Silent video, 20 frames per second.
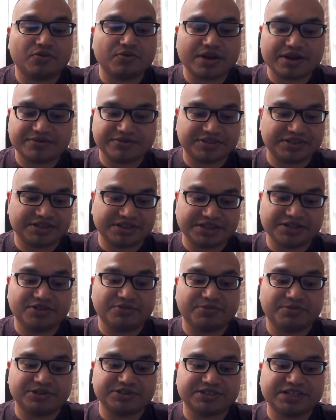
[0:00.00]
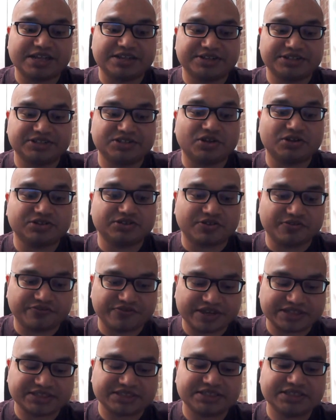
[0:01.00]
everything in your personality is also
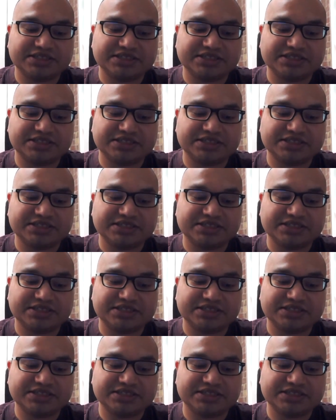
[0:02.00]
affecting